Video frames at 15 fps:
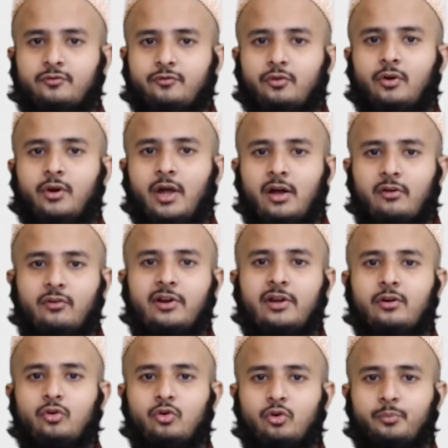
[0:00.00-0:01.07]
for every
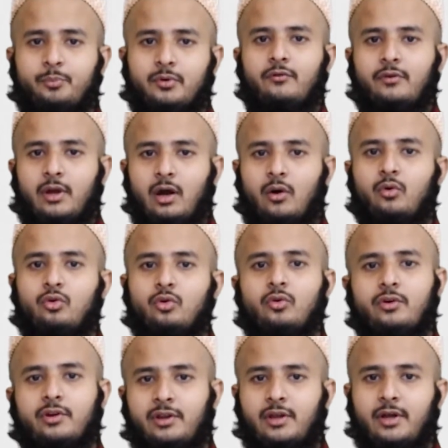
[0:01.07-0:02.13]
loop, we have to
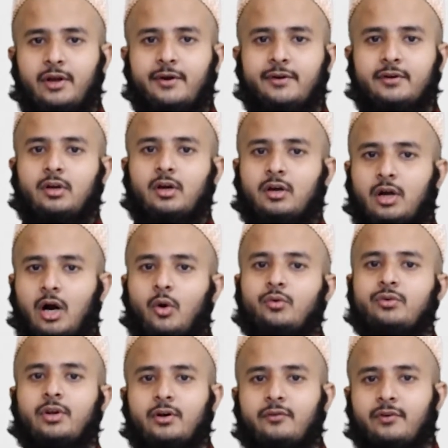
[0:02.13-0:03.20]
create the
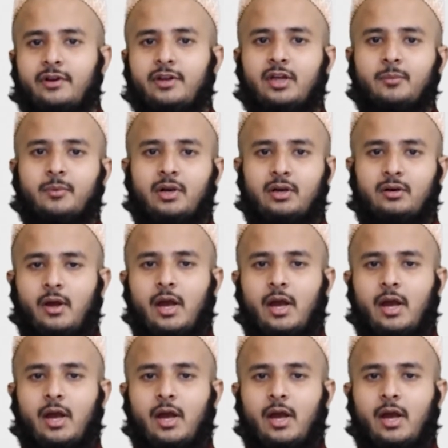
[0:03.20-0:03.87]
counter variable.